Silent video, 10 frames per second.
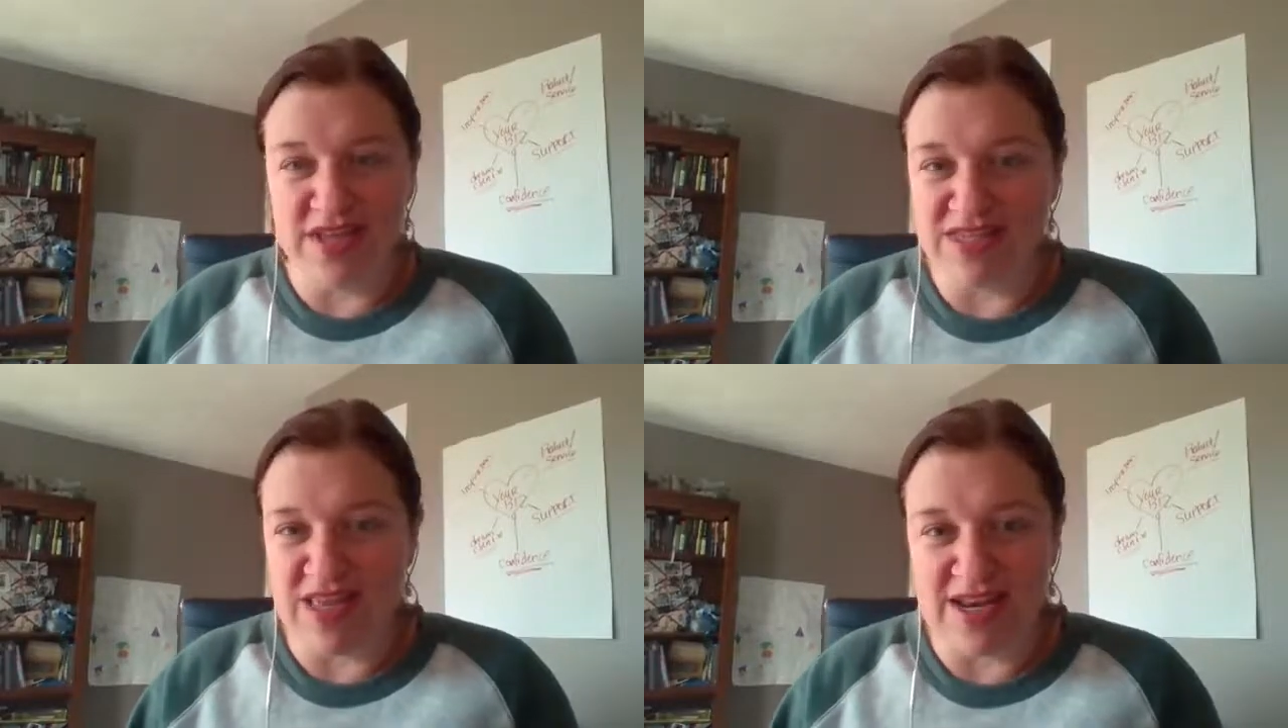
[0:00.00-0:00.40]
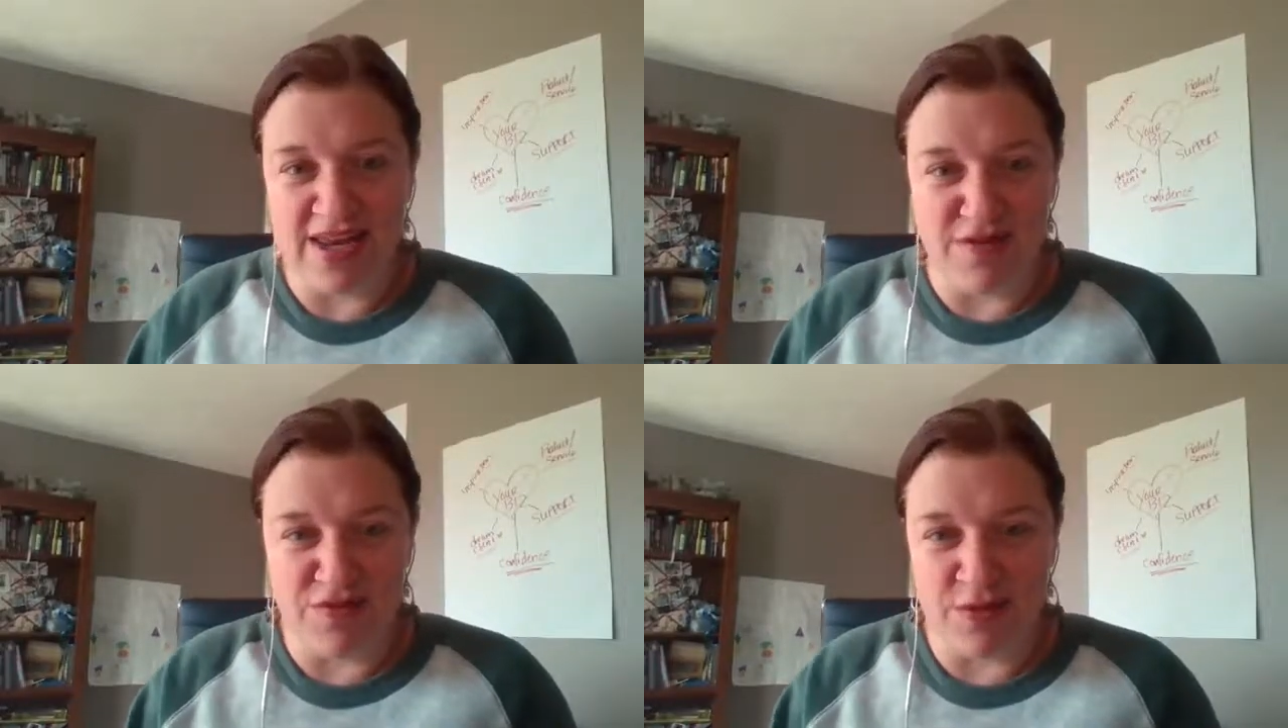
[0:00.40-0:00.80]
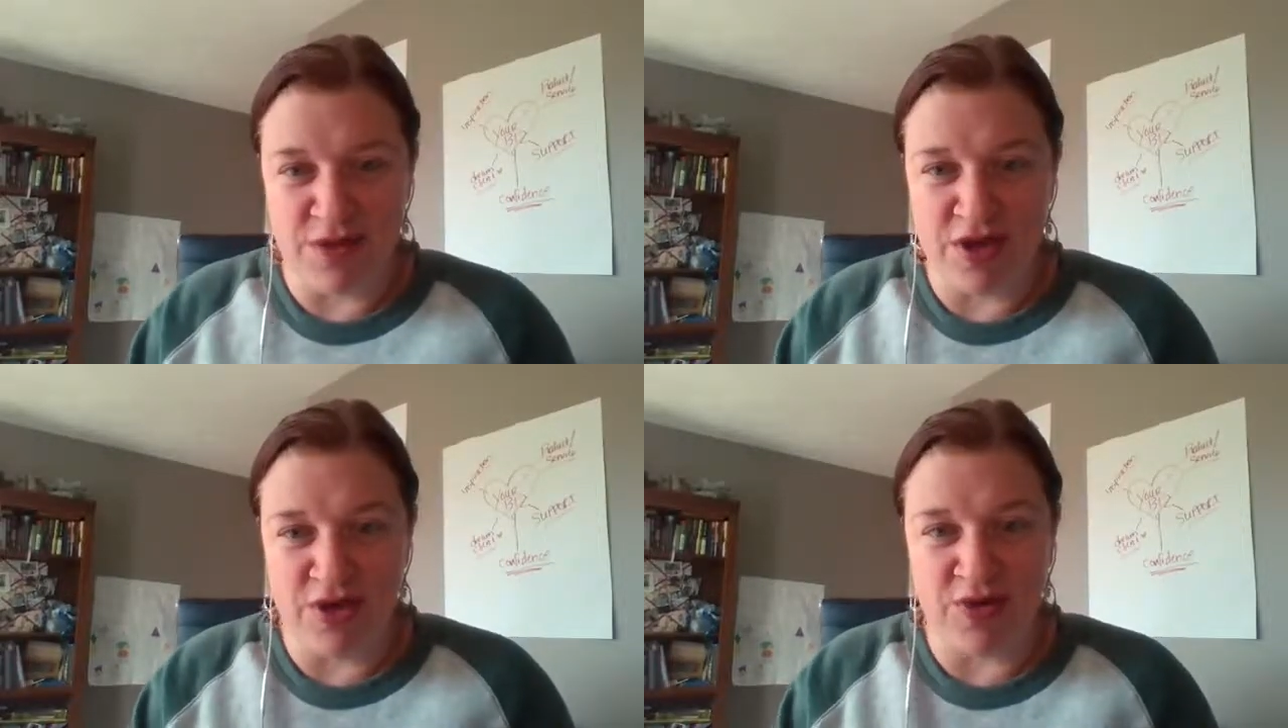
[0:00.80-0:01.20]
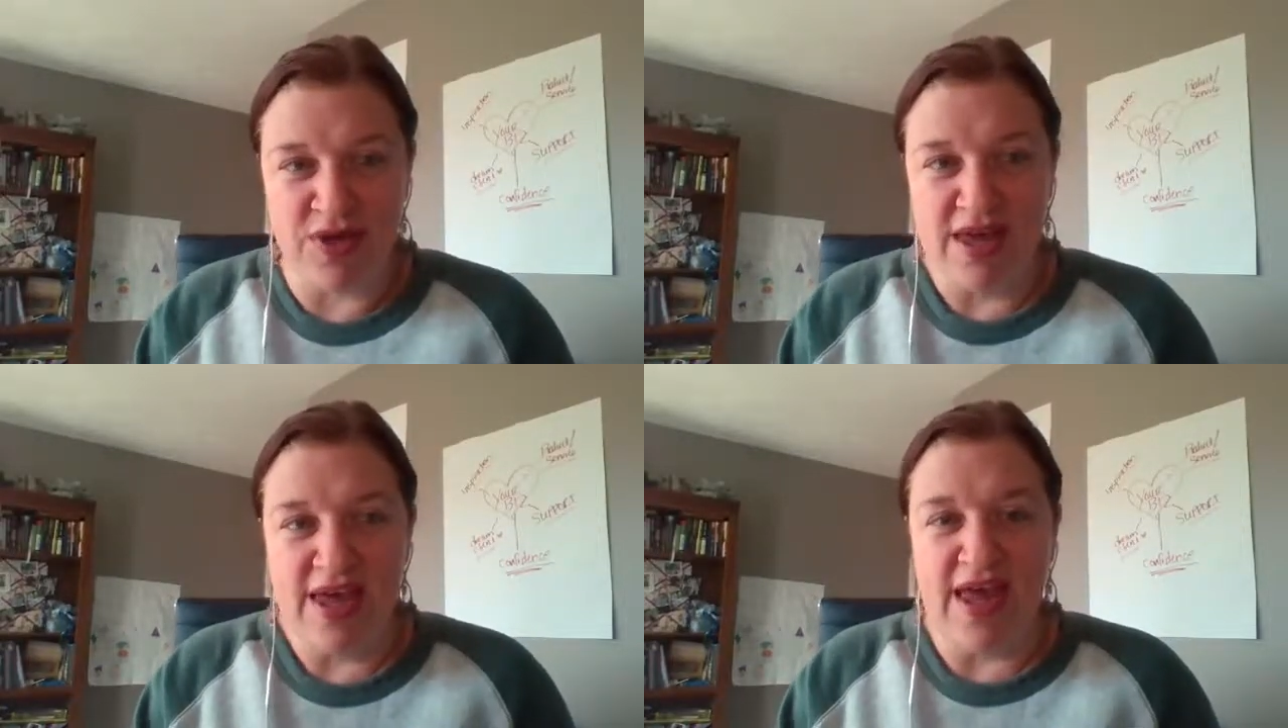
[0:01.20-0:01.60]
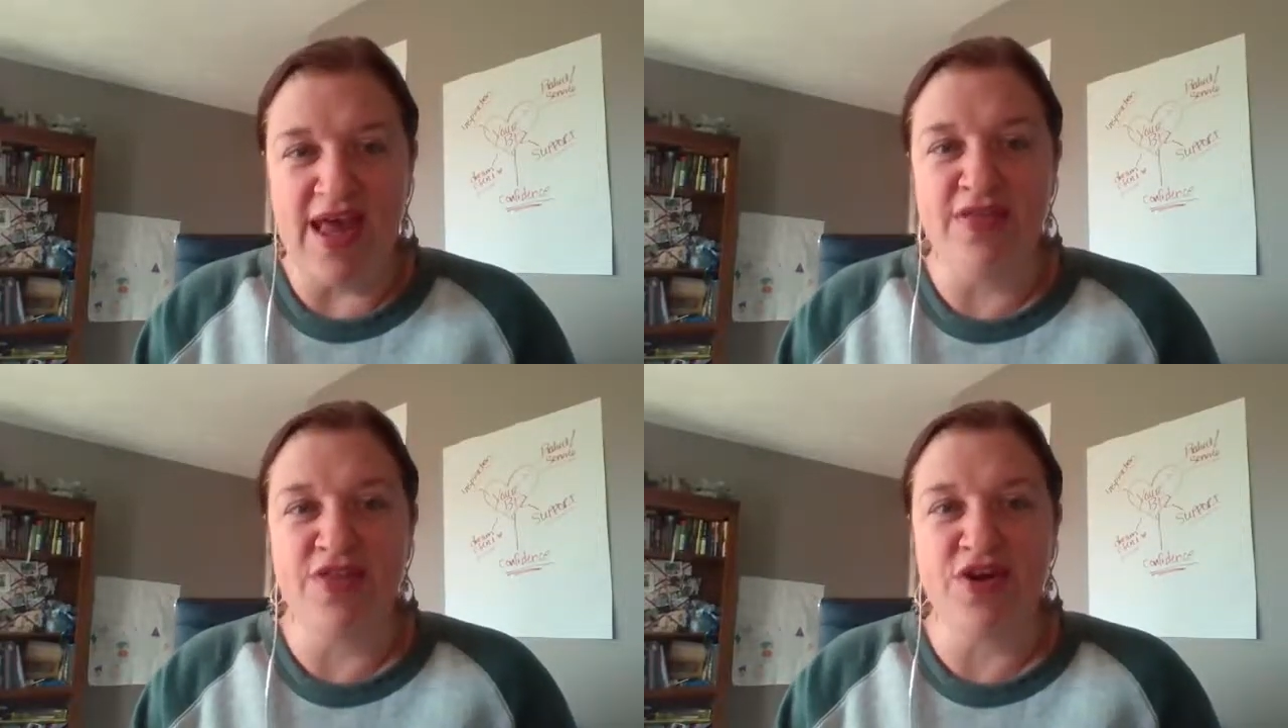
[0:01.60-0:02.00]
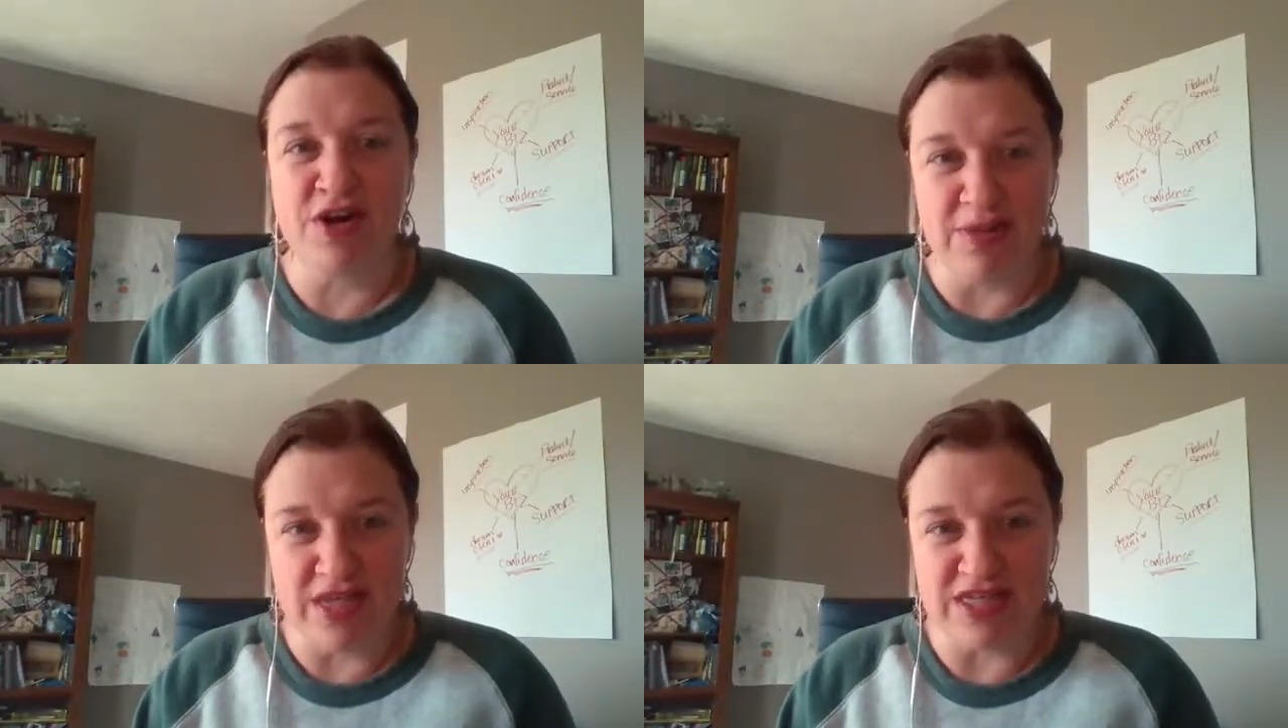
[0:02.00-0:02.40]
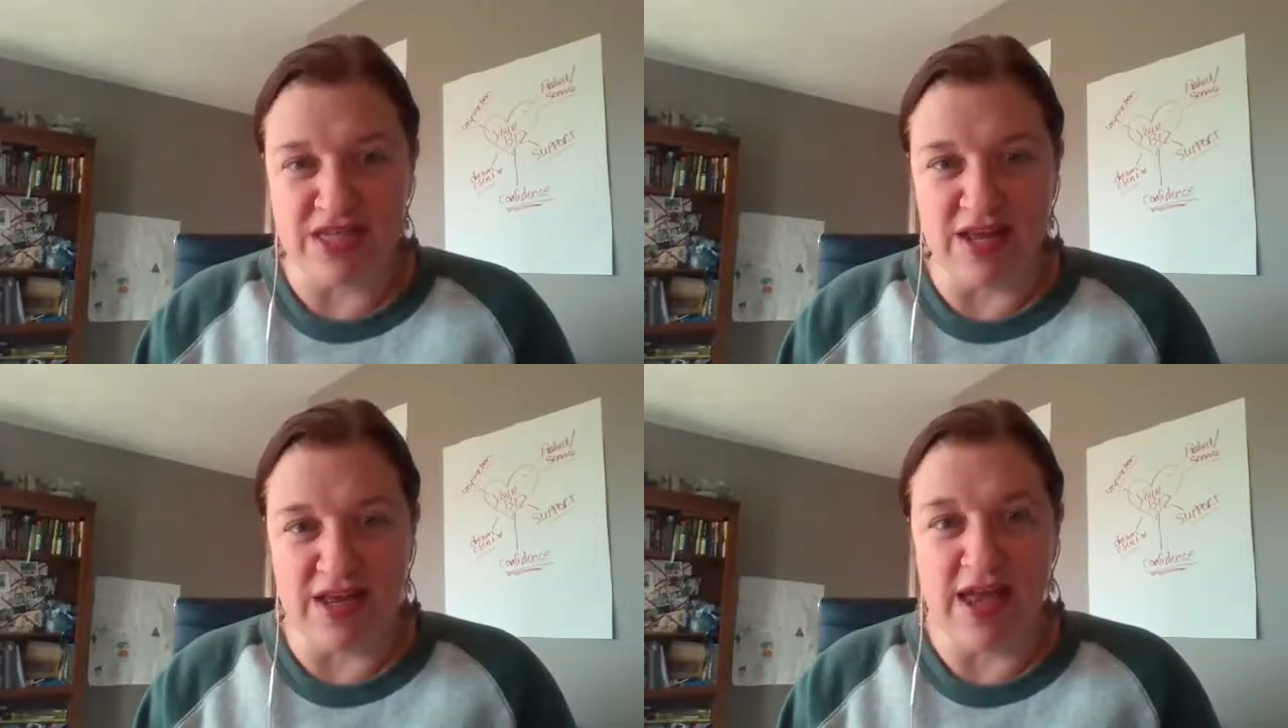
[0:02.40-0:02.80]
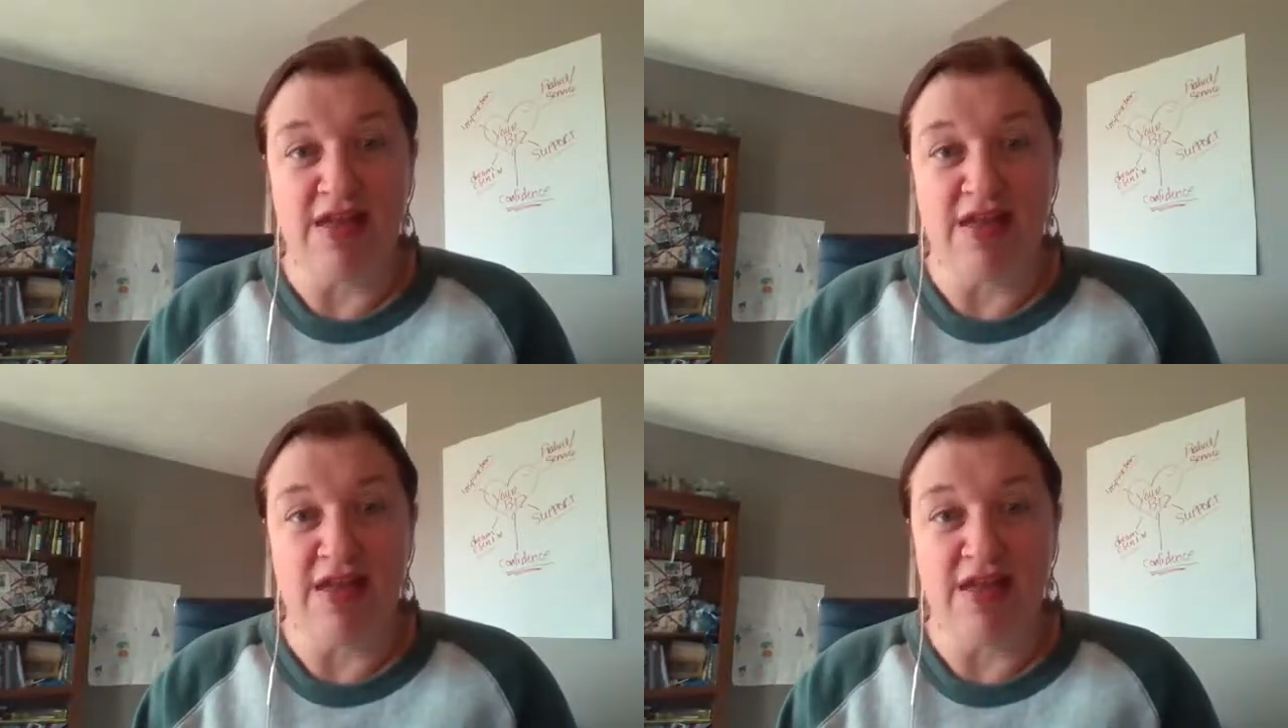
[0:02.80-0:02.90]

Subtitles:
is they need from you, and they're going to be listening.